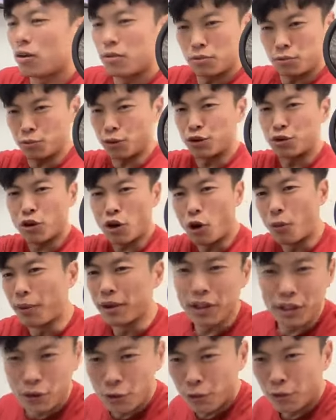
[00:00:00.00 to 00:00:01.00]
when you open the
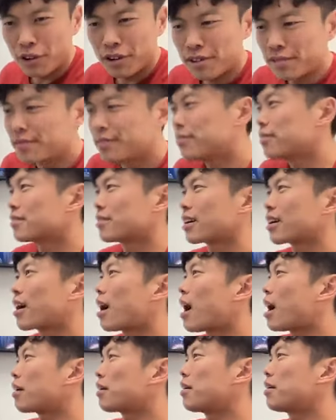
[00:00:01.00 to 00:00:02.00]
door, the
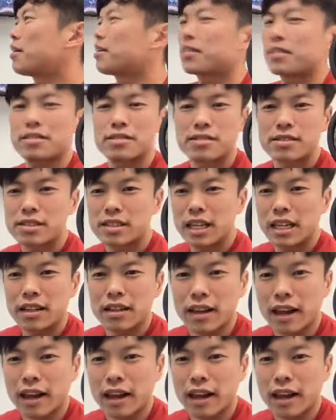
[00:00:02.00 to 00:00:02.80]
color, the seat,